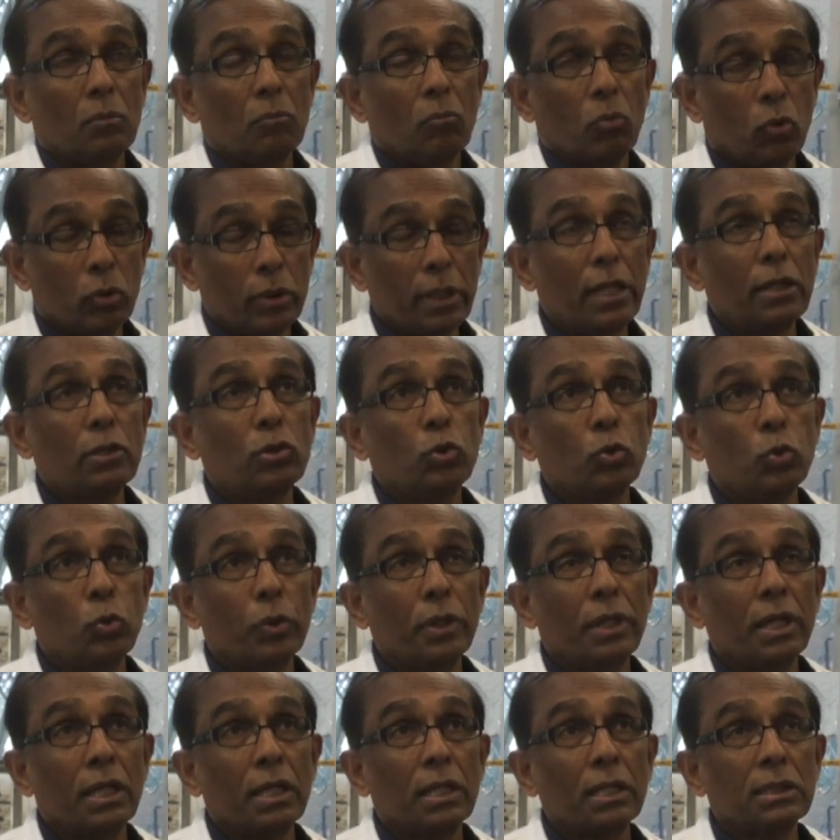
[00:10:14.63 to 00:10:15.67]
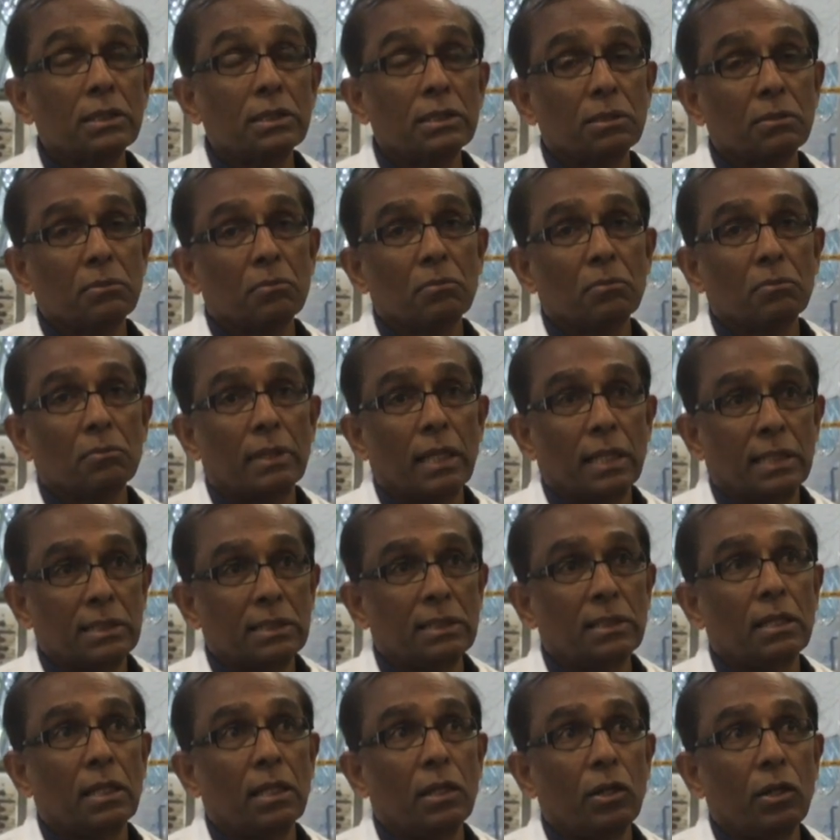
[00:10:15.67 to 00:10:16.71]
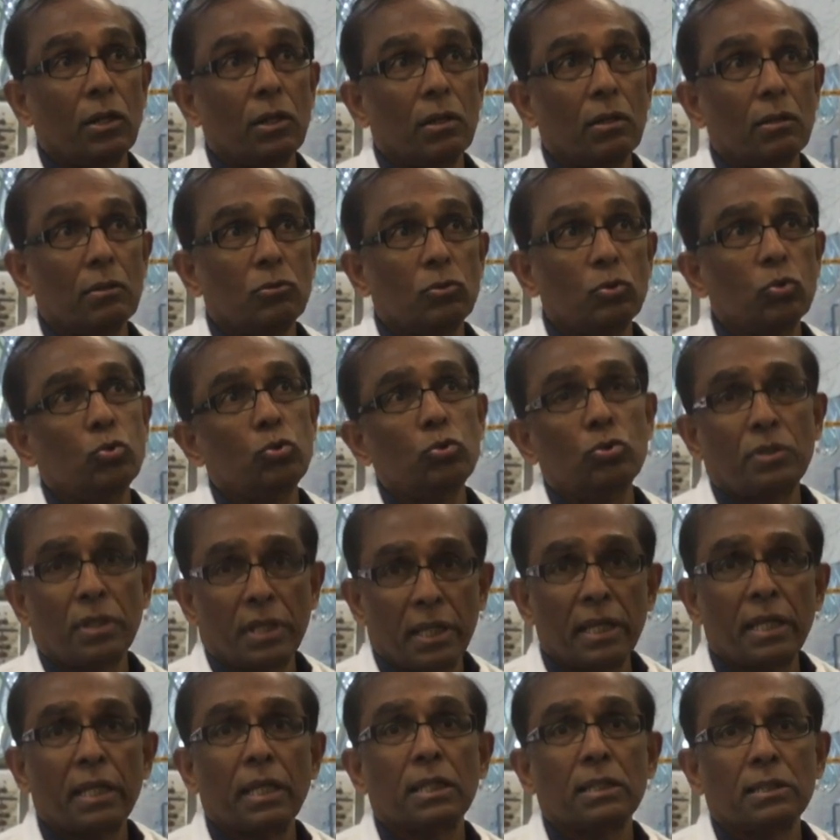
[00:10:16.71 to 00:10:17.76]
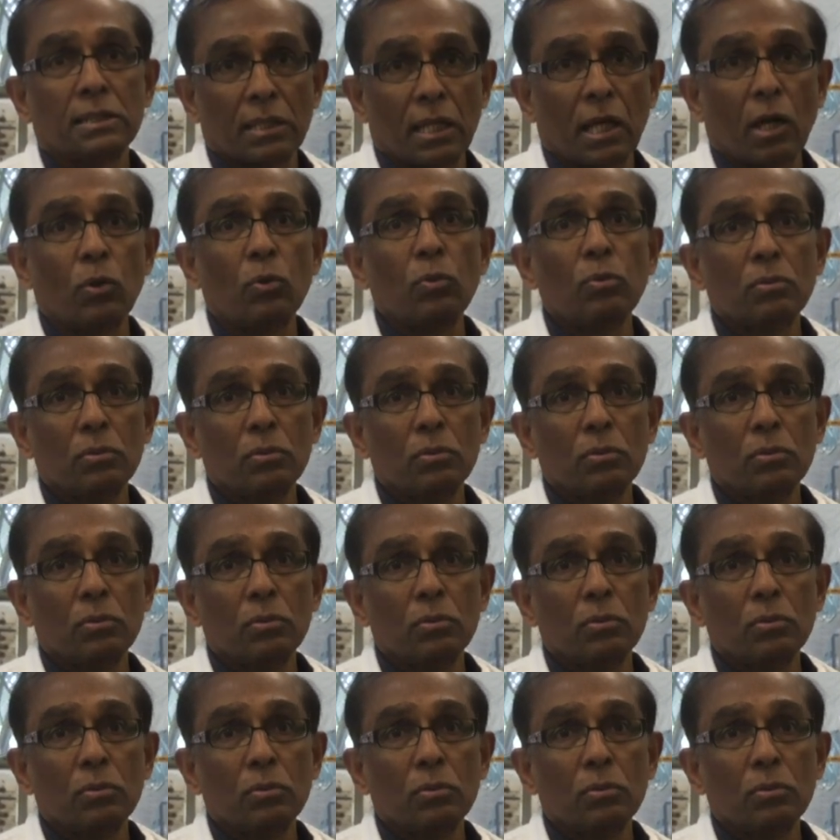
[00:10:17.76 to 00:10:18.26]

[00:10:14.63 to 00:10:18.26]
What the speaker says: more than 2 years. That's the 2 to 3 years now.